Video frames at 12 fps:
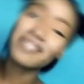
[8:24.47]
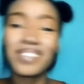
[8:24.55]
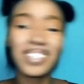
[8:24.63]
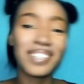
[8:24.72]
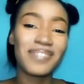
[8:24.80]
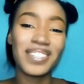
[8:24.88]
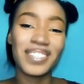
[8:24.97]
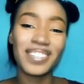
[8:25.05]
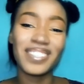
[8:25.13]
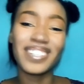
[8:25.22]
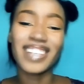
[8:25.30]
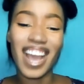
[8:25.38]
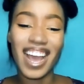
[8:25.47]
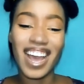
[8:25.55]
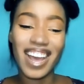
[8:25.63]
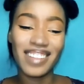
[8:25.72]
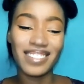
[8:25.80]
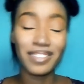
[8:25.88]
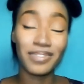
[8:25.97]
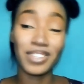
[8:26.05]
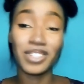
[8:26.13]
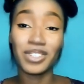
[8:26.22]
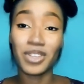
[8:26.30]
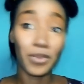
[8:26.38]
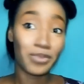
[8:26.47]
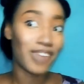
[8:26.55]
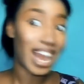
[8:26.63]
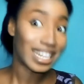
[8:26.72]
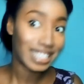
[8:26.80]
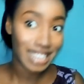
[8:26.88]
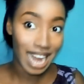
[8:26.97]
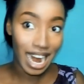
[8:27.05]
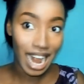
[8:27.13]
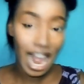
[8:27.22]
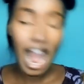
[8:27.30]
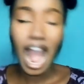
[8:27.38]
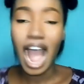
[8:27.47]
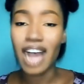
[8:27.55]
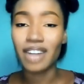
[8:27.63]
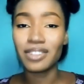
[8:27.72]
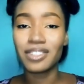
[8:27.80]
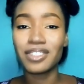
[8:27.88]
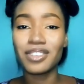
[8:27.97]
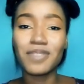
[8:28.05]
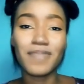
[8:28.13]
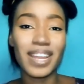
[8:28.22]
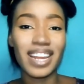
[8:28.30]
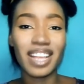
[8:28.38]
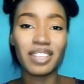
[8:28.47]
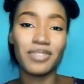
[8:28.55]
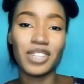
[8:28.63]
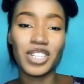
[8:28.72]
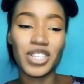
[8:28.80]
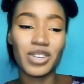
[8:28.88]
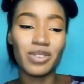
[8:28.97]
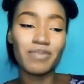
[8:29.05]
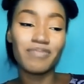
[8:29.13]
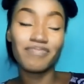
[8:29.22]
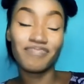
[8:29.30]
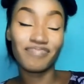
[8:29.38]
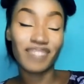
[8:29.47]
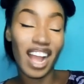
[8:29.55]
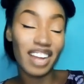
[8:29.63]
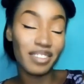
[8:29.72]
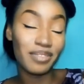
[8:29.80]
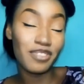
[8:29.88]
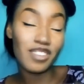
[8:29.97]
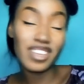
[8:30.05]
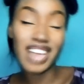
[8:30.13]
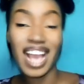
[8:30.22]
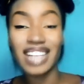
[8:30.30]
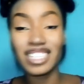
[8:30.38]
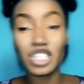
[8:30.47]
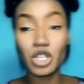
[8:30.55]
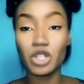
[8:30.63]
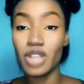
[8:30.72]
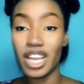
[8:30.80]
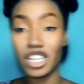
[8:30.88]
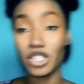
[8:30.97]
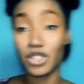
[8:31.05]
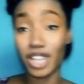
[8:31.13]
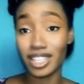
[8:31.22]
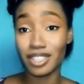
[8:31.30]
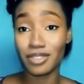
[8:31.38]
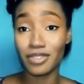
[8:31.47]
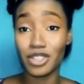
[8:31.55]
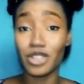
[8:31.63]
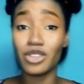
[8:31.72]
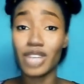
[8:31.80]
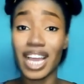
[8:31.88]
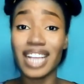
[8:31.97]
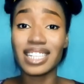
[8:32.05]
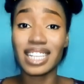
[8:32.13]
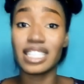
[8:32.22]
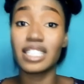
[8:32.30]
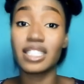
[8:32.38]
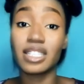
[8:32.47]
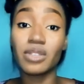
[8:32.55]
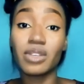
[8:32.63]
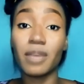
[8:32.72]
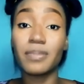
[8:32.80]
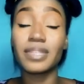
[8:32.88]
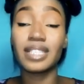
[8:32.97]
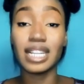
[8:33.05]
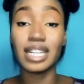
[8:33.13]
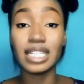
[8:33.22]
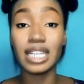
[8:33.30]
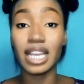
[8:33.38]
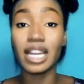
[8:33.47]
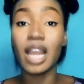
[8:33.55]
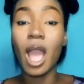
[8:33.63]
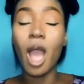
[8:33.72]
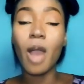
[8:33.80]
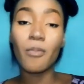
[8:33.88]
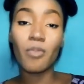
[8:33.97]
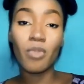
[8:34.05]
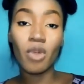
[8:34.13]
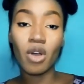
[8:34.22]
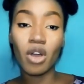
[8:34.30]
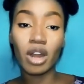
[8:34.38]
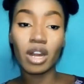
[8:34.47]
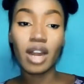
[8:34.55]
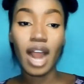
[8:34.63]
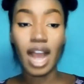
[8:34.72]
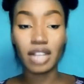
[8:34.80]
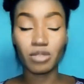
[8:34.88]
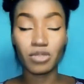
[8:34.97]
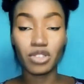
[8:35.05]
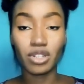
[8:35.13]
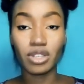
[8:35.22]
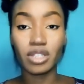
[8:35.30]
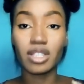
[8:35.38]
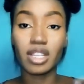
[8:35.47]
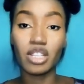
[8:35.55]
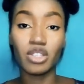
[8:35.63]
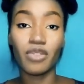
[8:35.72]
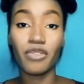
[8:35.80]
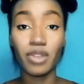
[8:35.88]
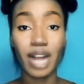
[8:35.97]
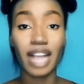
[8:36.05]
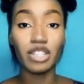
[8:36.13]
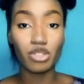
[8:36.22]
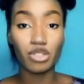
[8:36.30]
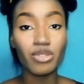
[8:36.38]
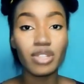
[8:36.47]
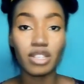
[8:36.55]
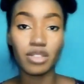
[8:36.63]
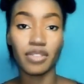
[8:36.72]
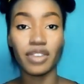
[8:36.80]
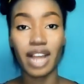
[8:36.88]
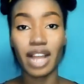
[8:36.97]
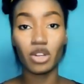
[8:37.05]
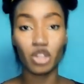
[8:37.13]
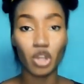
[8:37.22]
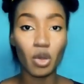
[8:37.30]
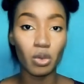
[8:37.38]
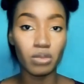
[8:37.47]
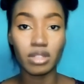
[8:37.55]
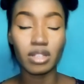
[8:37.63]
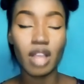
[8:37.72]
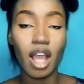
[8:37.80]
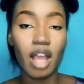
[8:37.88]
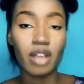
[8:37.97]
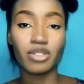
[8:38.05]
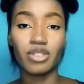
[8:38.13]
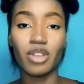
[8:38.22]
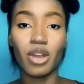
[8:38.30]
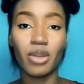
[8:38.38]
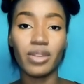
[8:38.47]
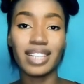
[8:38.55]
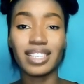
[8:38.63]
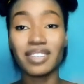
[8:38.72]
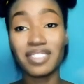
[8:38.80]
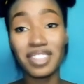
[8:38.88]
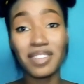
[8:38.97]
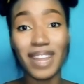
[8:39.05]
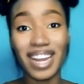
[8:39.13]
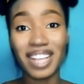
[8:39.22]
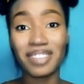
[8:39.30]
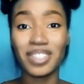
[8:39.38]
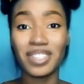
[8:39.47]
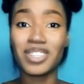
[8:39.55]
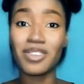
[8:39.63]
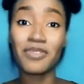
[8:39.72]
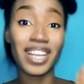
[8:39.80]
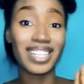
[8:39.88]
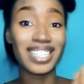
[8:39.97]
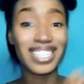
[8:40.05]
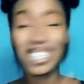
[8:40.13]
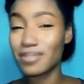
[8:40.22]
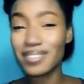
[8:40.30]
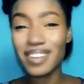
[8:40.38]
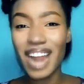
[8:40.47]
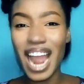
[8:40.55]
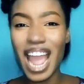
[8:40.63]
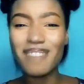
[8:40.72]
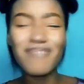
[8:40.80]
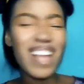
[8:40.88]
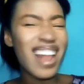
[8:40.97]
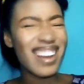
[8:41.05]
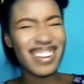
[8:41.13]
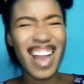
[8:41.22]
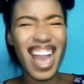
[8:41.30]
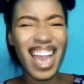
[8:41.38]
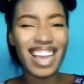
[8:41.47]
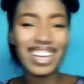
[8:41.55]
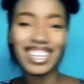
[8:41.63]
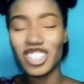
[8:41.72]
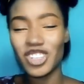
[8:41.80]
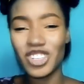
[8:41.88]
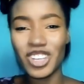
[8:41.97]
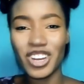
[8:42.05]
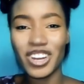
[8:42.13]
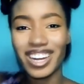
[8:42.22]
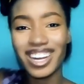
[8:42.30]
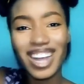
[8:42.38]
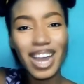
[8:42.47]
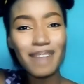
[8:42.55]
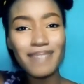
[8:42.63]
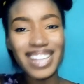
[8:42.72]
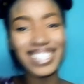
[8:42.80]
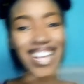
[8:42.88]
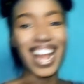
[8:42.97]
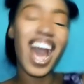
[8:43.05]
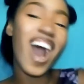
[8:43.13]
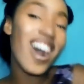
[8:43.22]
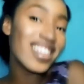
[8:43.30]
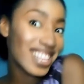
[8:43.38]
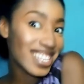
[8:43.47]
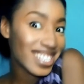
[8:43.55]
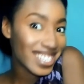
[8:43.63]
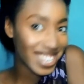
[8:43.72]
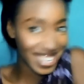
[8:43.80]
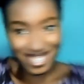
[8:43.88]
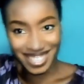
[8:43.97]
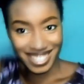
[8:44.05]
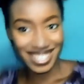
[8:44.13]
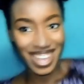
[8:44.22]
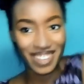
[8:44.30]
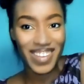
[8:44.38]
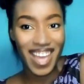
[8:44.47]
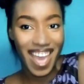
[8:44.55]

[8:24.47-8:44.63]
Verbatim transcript: For these videos, uh this video brother. I'll see you in my next video and if you guys know you enjoyed this video you guys can still keep sending in more assumptions things you feel like do things you feel like don't so yes i'll see you in my next video don't forget to subscribe like share comment and all this good stuff